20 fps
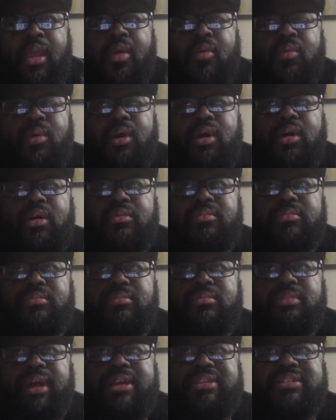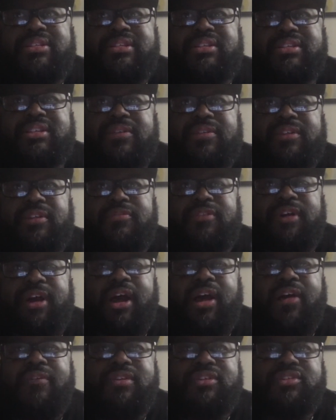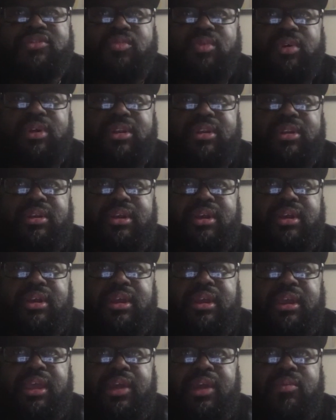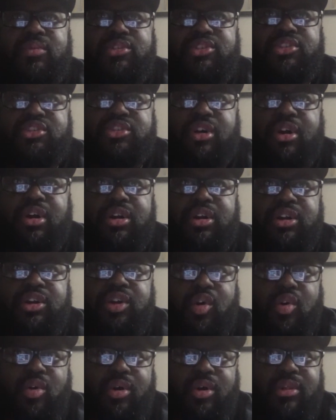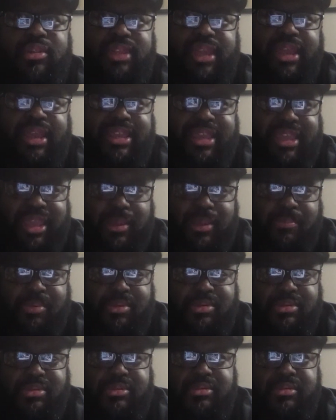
Well, 1975 is when it was chartered on that campus.